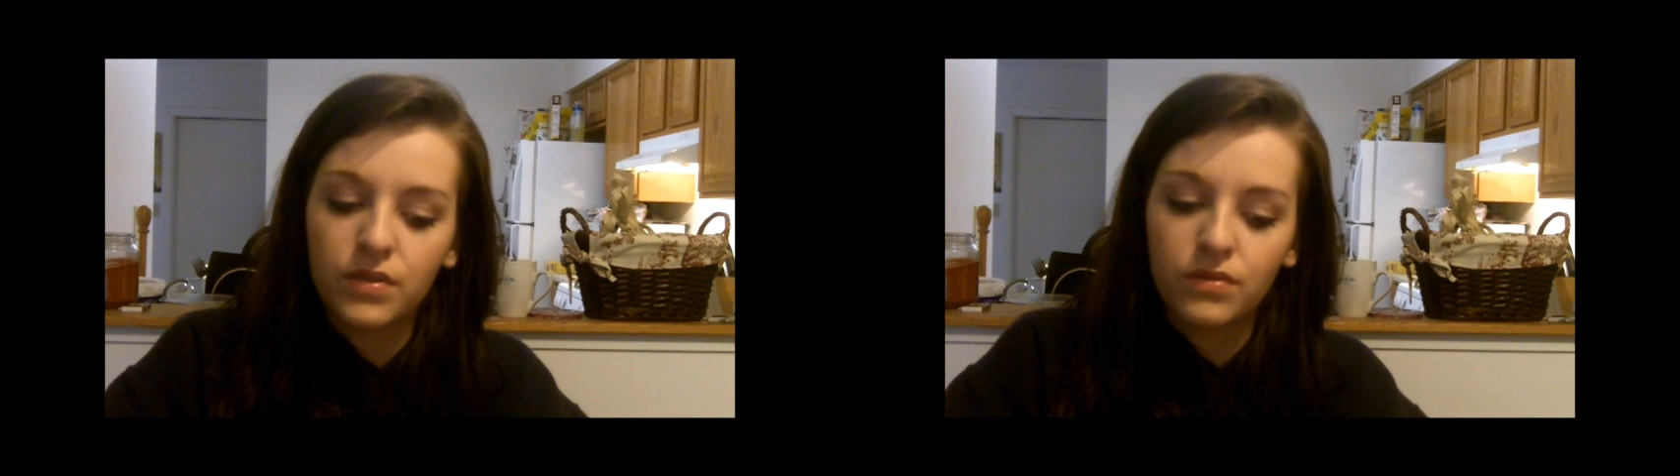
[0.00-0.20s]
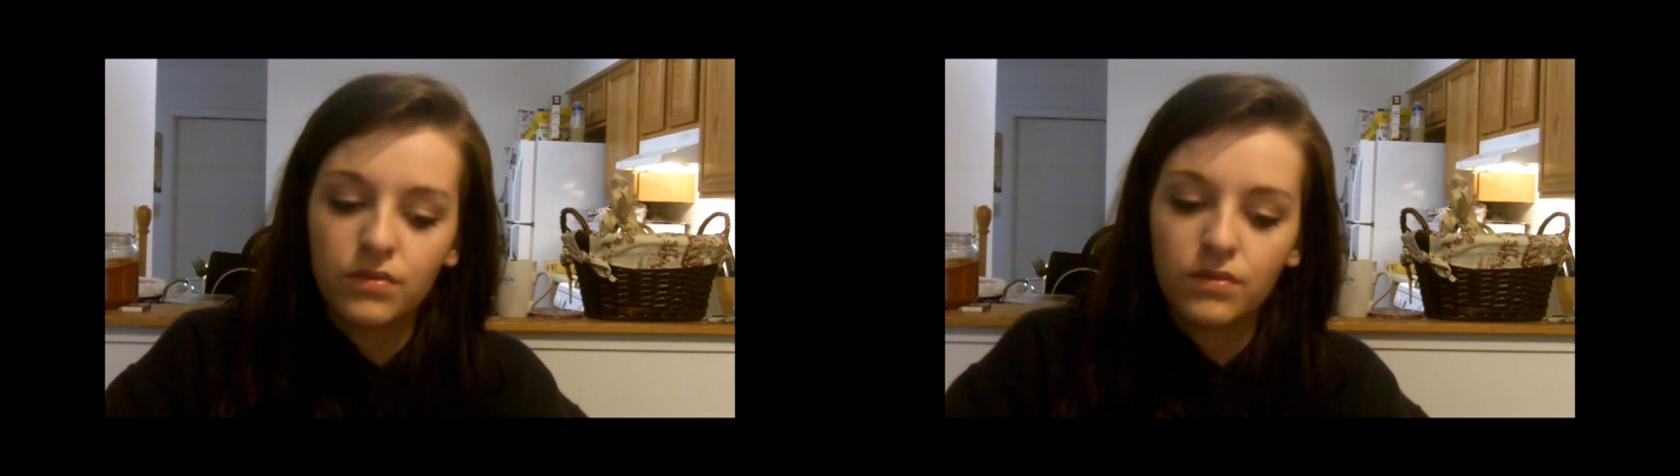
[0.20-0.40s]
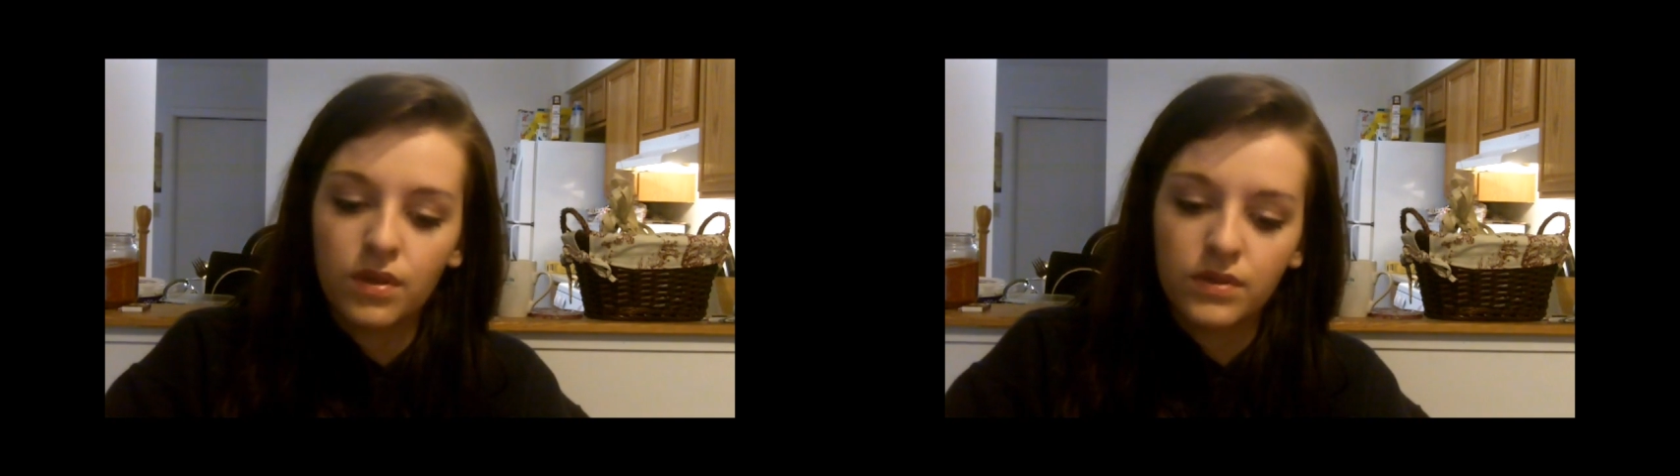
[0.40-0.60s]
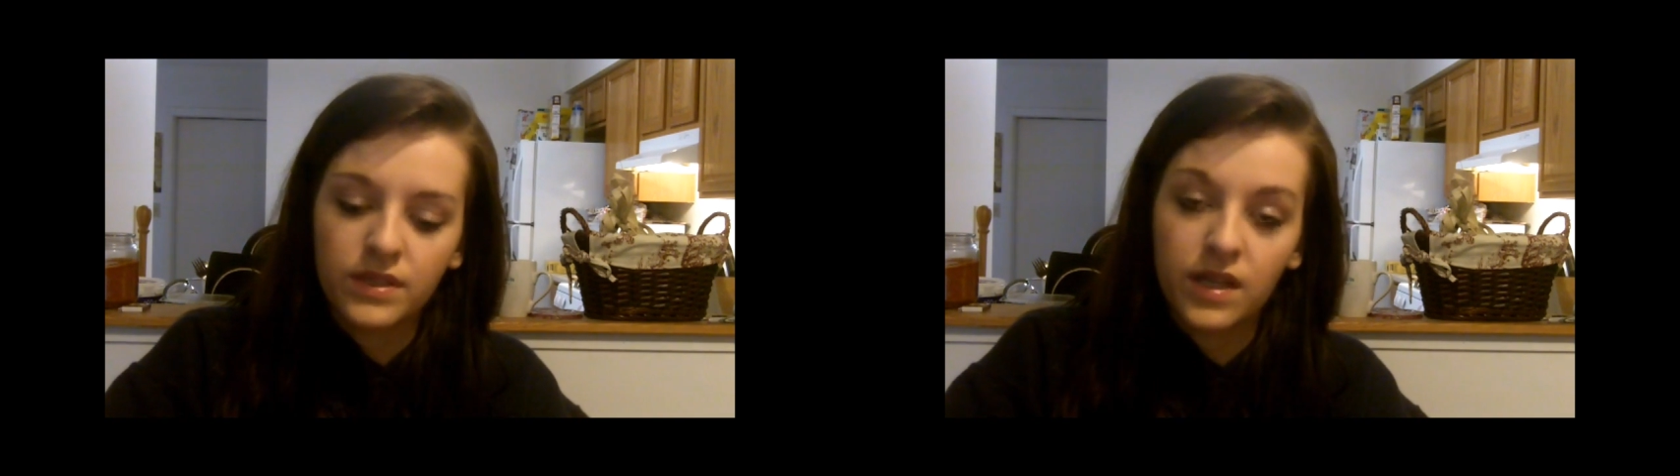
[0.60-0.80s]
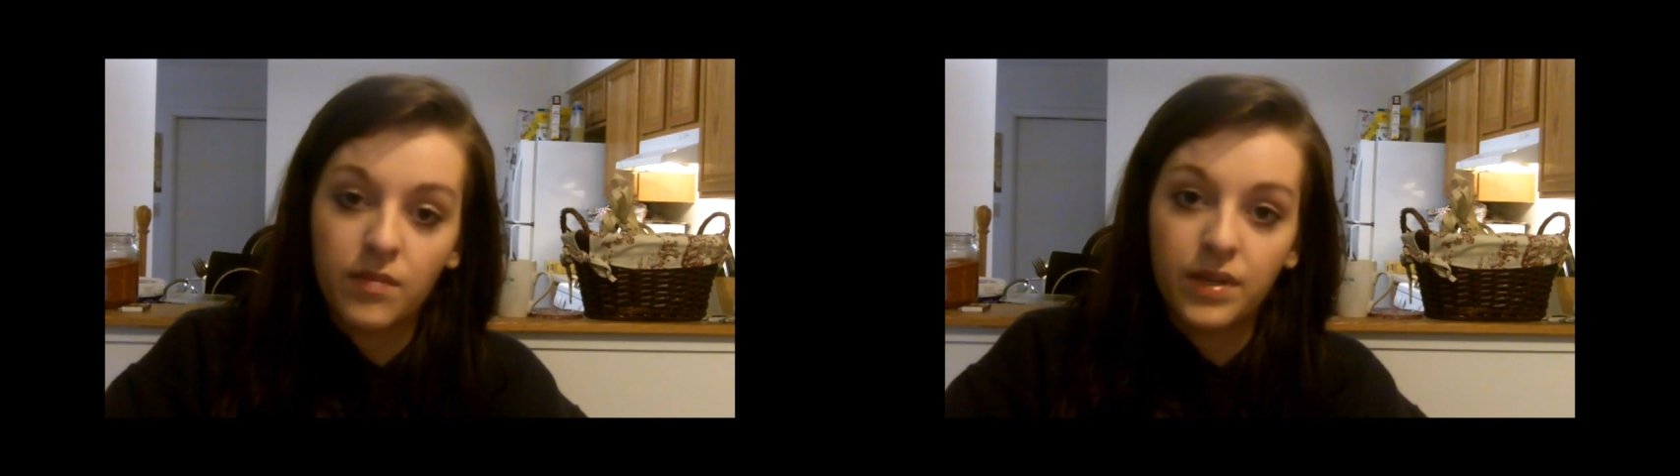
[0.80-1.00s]
who
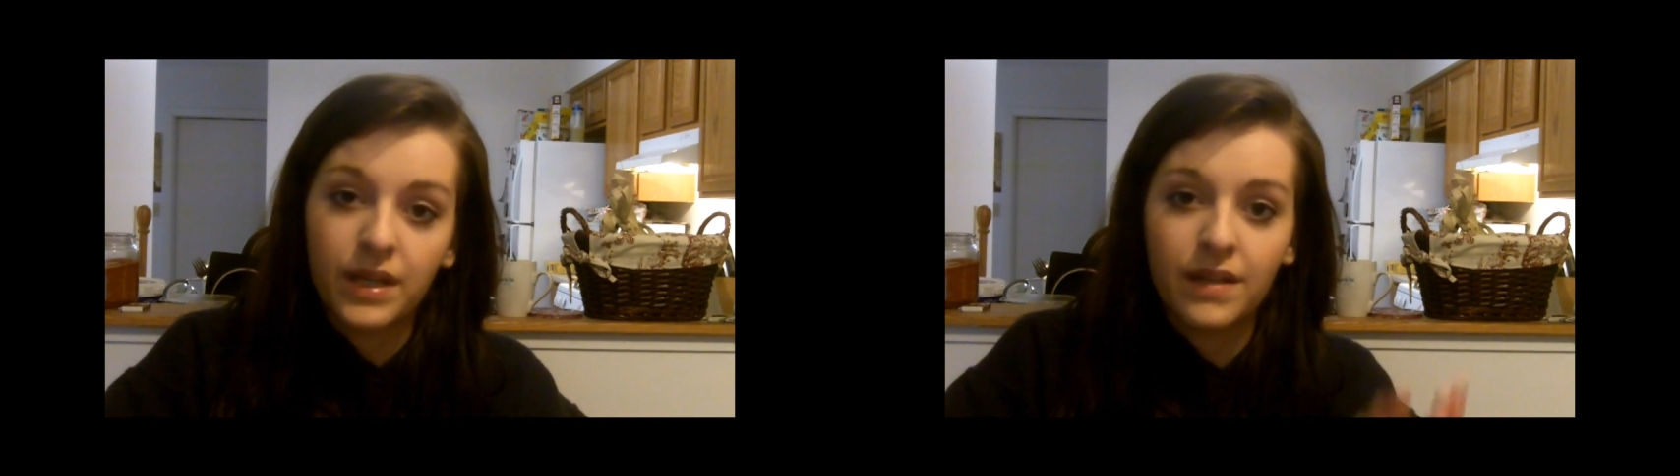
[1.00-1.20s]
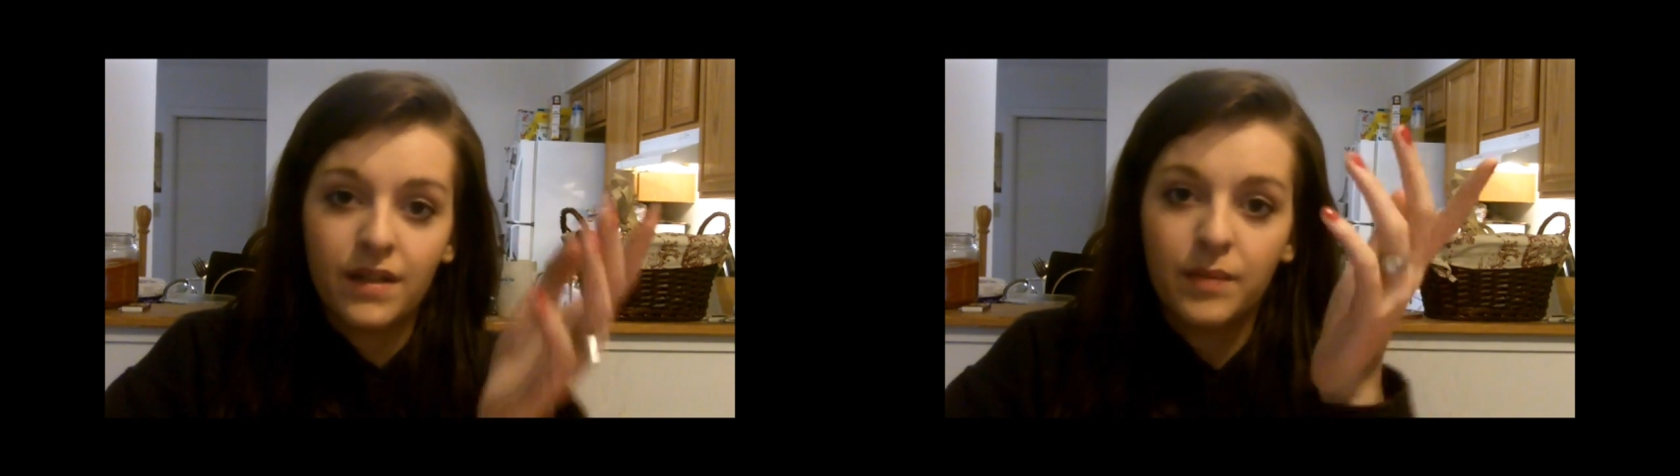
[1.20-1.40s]
owns the company,